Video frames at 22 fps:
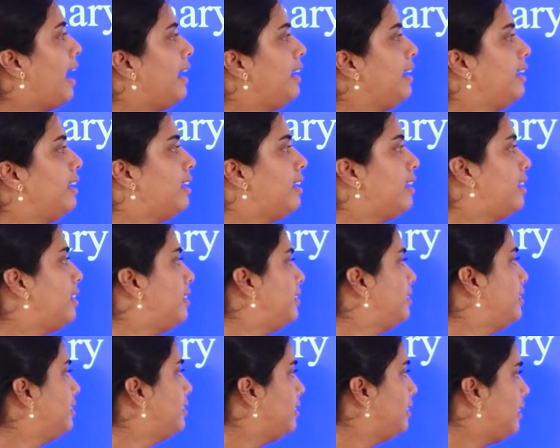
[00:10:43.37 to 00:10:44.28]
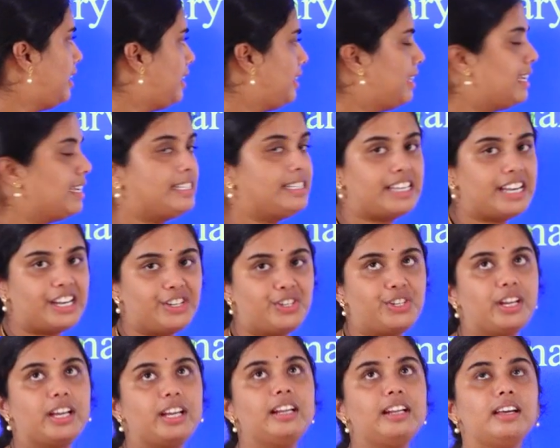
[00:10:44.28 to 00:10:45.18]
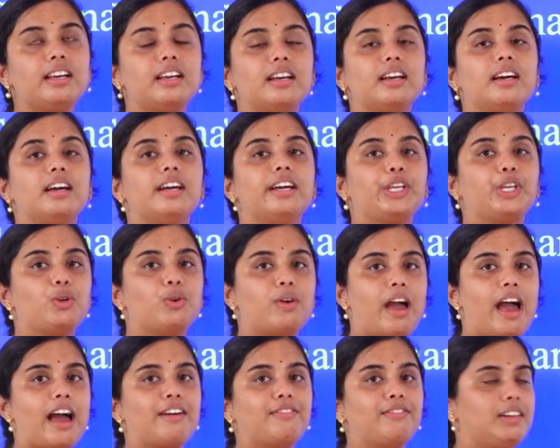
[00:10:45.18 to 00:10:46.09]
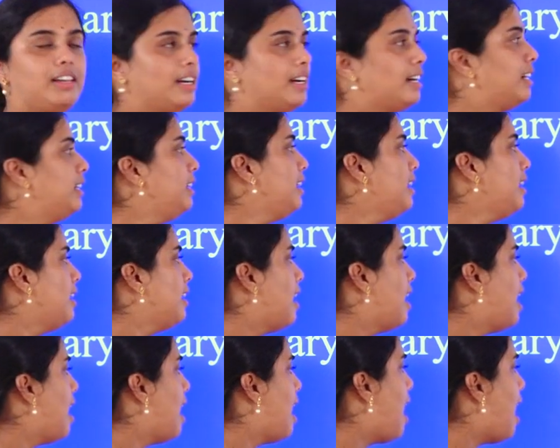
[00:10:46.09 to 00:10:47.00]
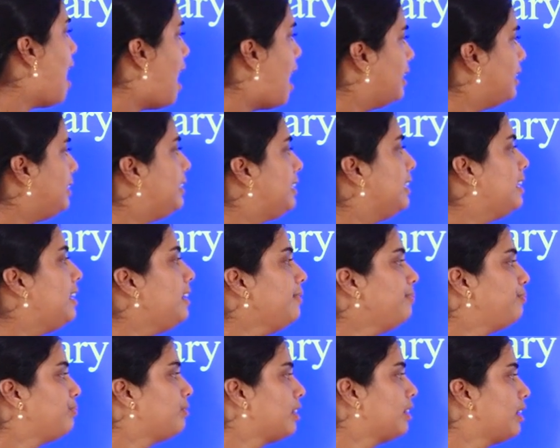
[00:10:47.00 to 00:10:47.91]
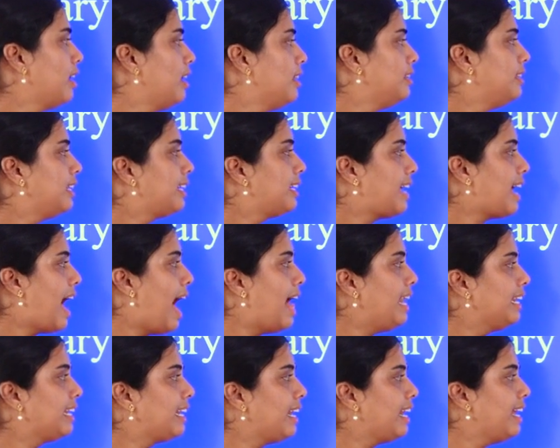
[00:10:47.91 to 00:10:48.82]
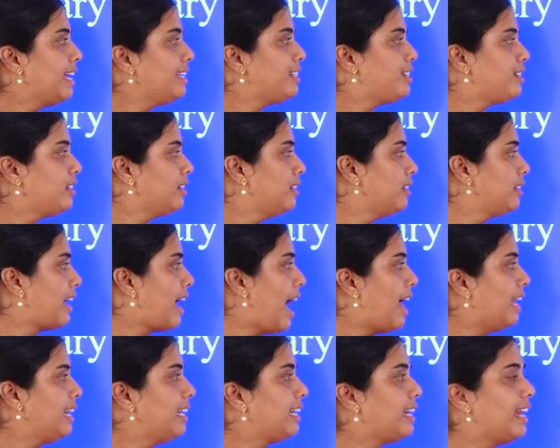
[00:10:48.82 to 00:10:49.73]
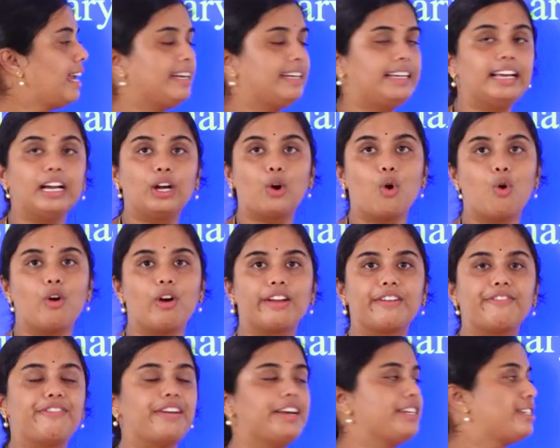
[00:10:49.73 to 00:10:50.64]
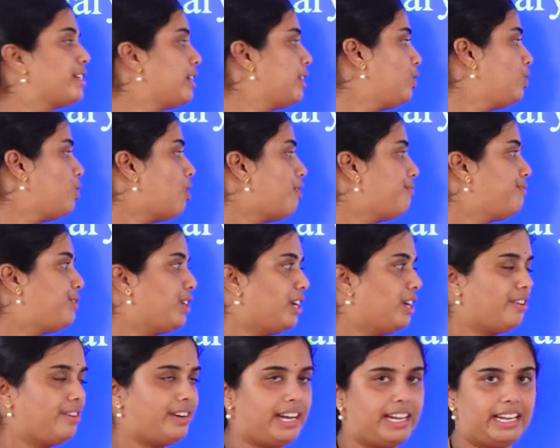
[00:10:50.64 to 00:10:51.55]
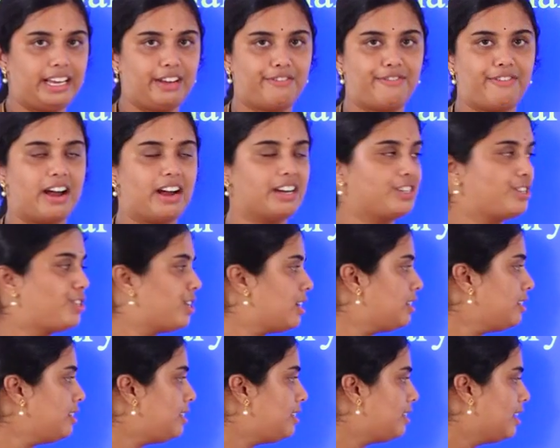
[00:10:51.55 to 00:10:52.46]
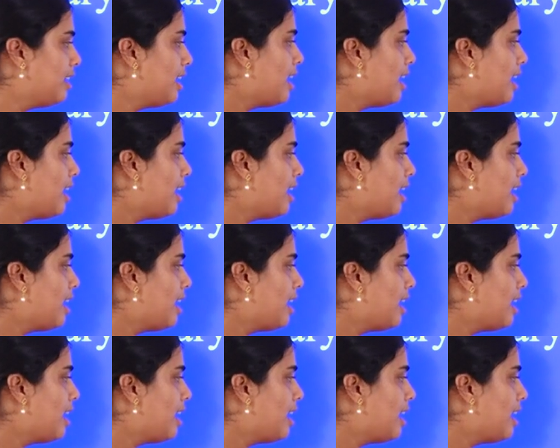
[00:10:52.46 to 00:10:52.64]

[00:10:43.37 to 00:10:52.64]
And in this session you have learned until the calculating coefficient of generating functions,